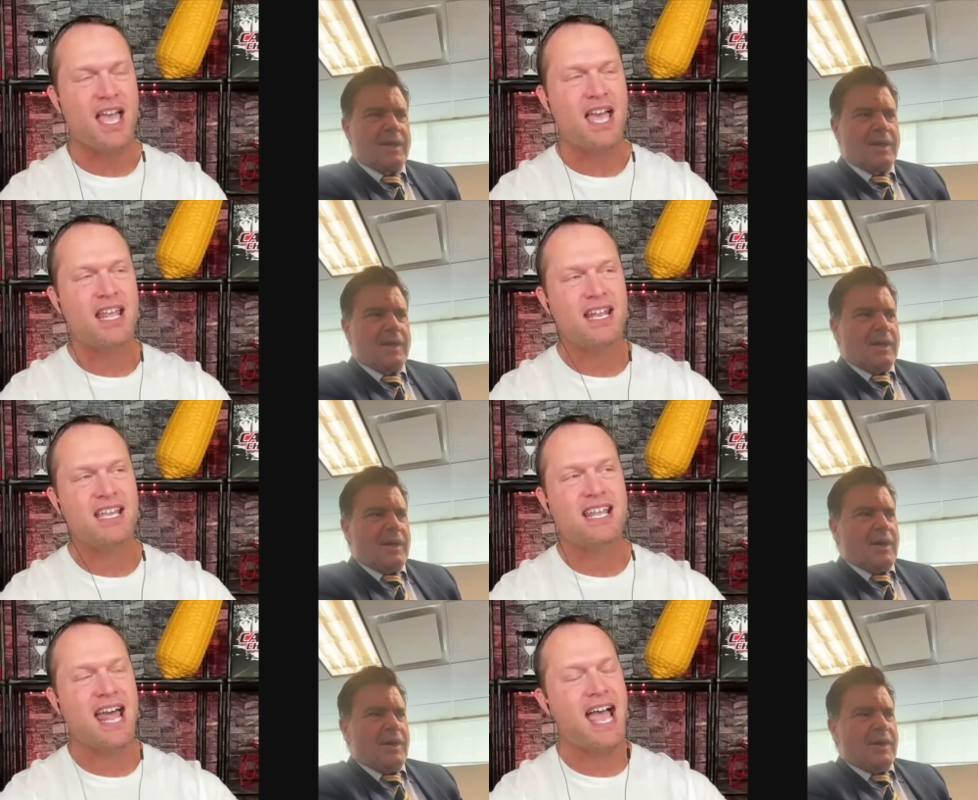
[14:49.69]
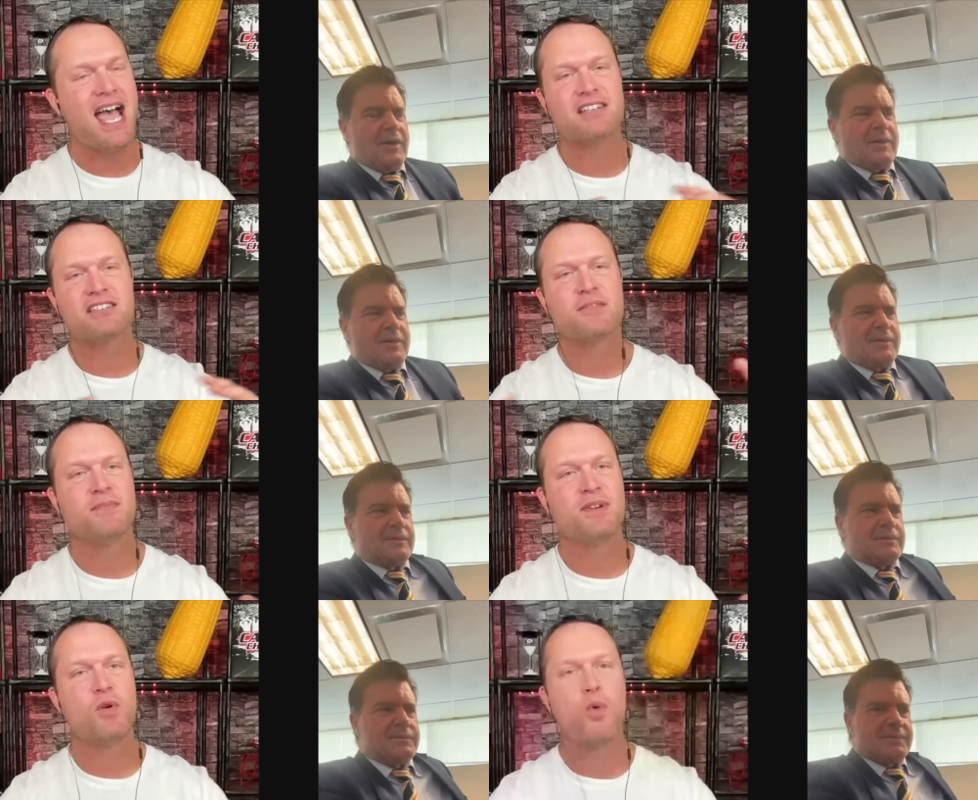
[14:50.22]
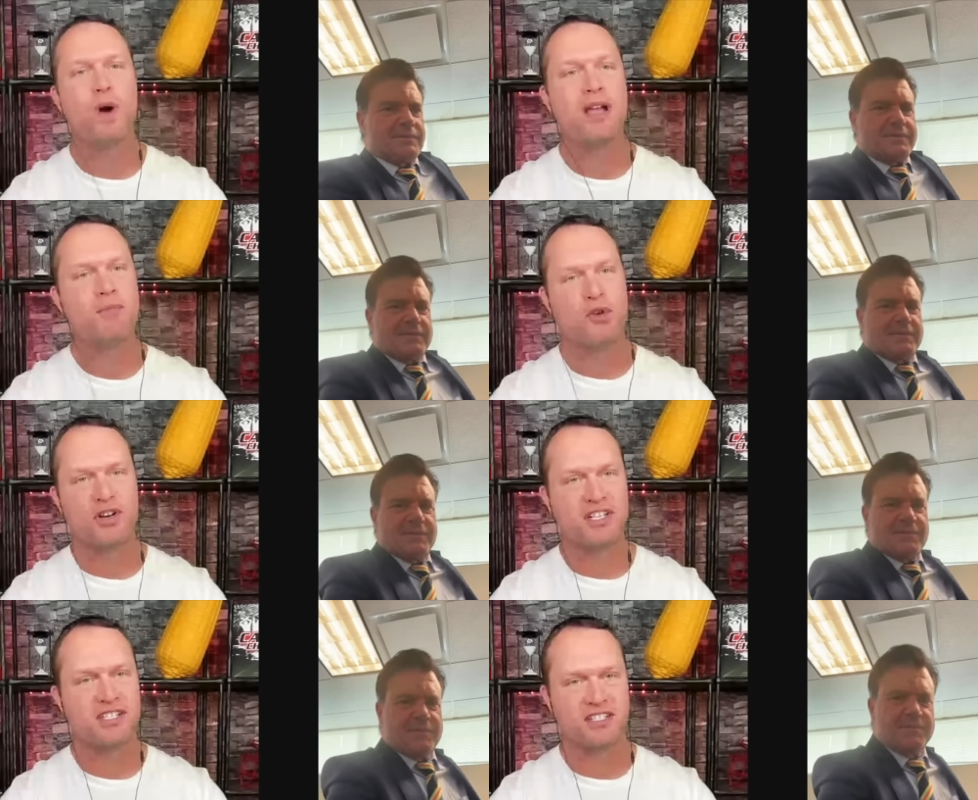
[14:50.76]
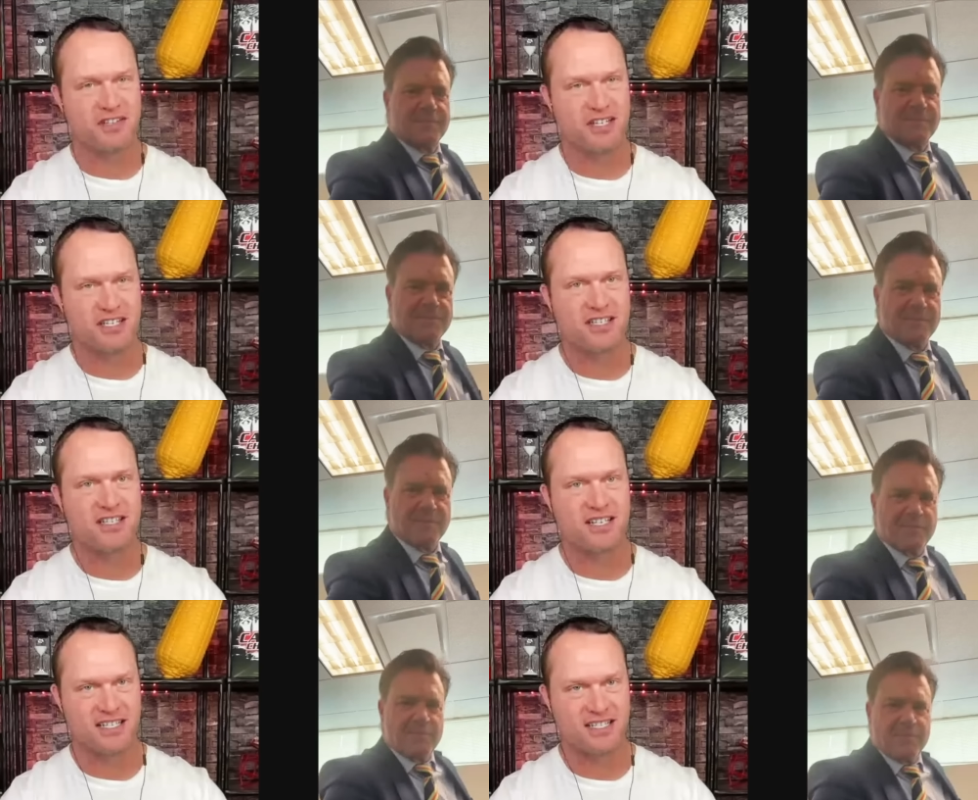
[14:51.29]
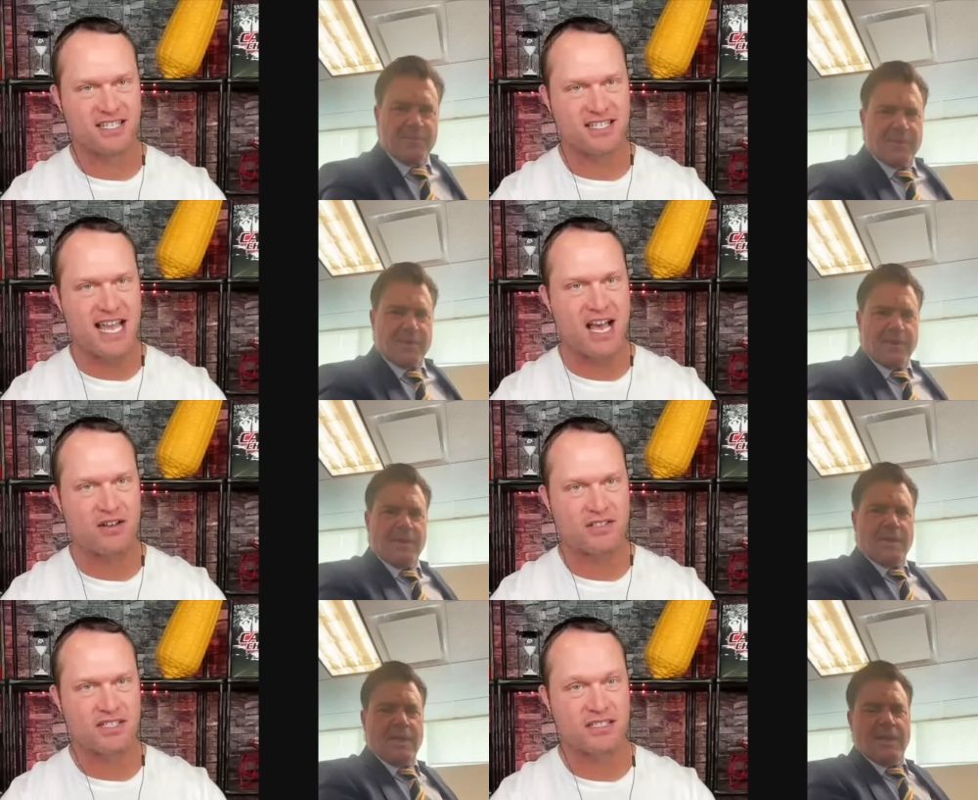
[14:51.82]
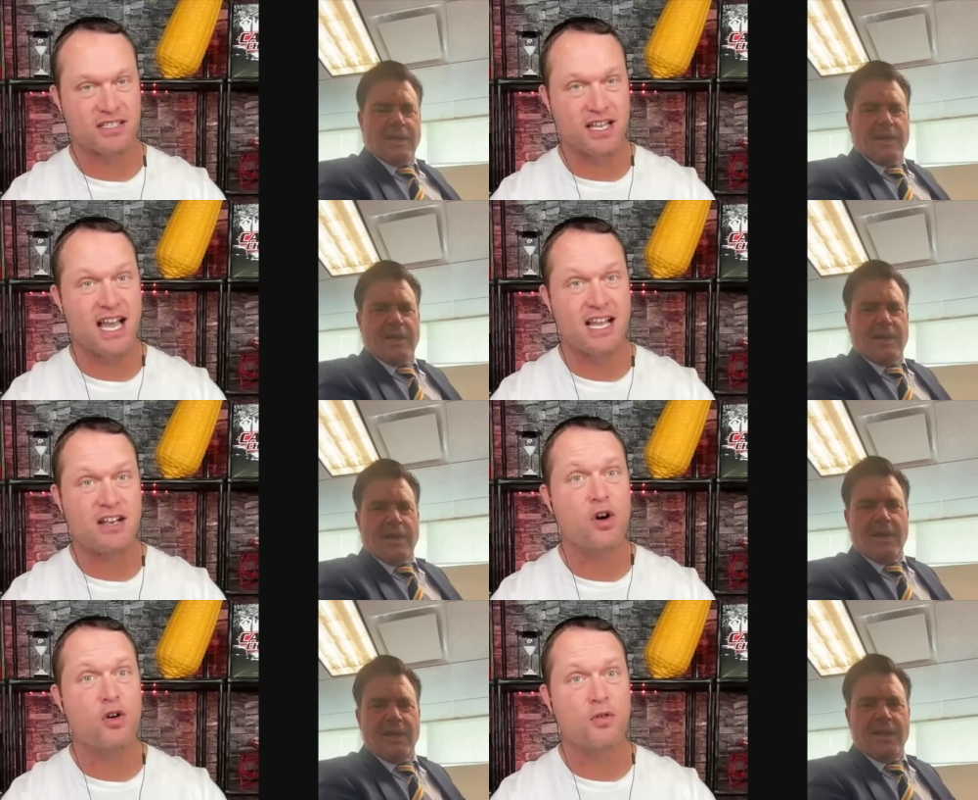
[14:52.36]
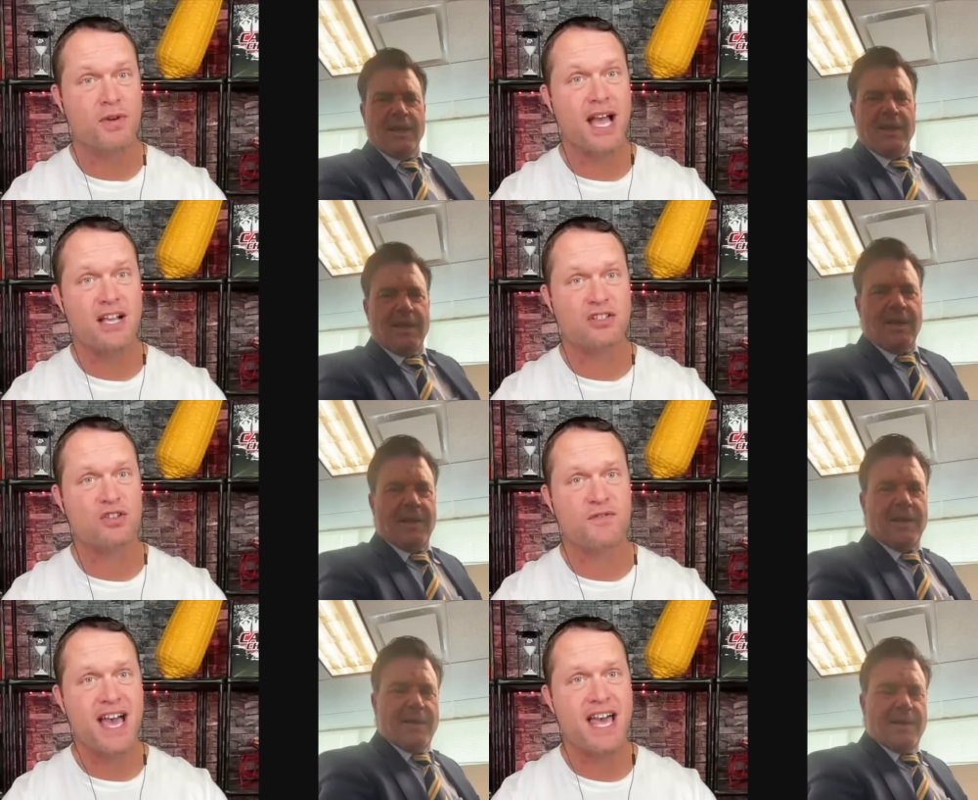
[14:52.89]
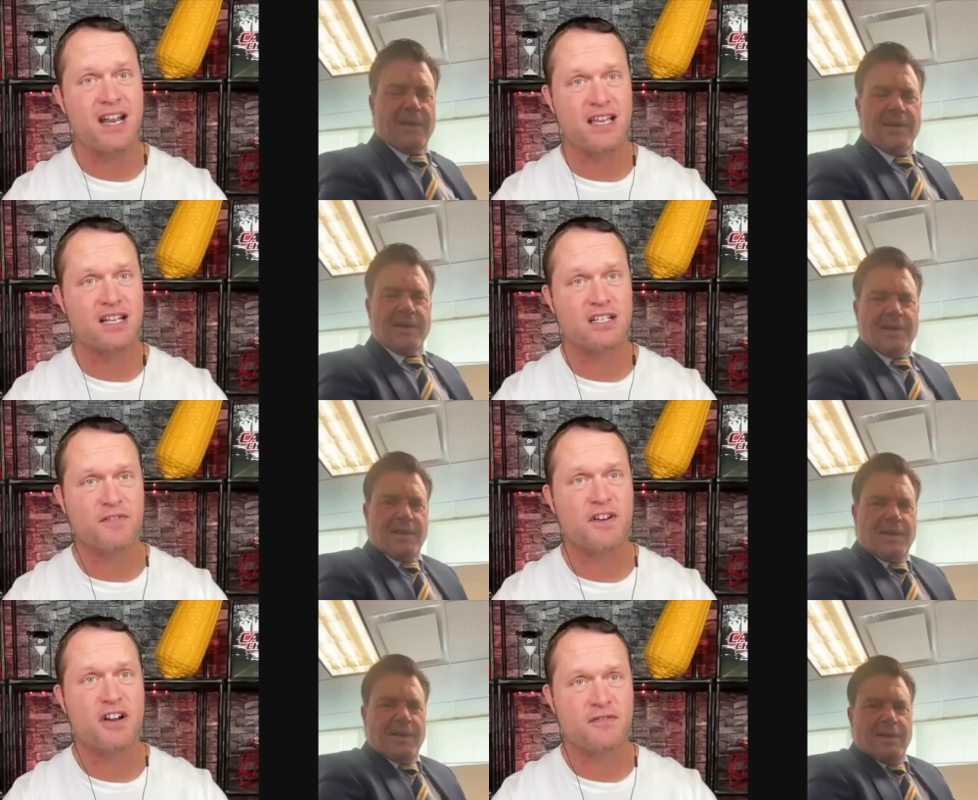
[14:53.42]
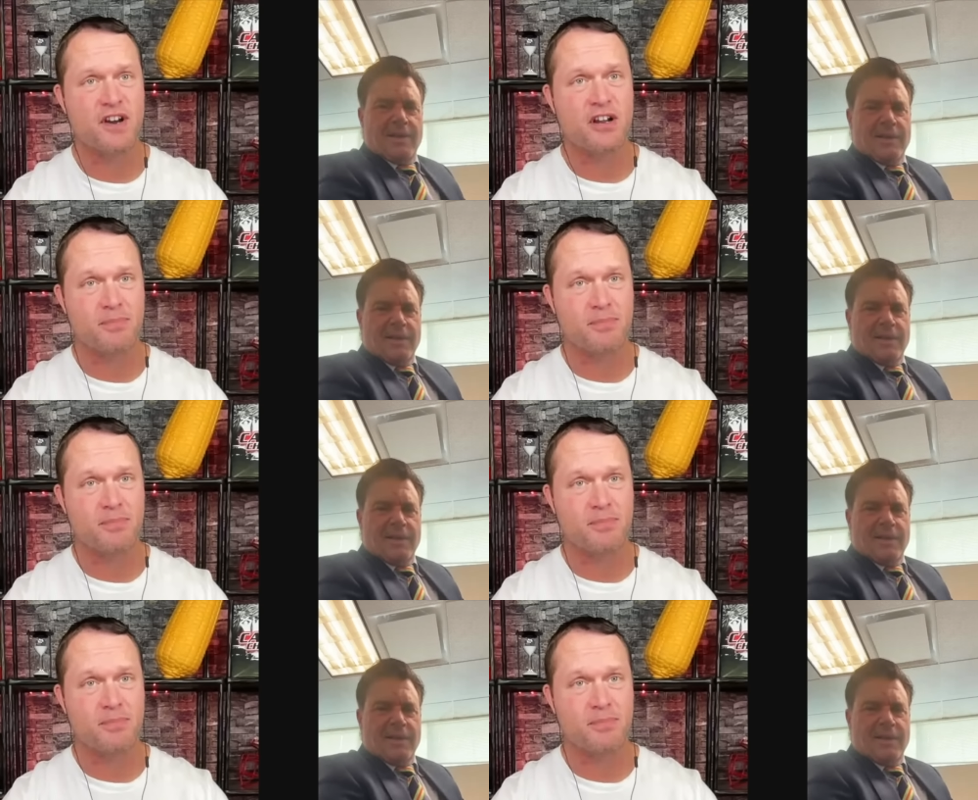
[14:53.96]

Speaker 1: And it has to be way more serious than it sounds because I know guys you've had it, and it's very, very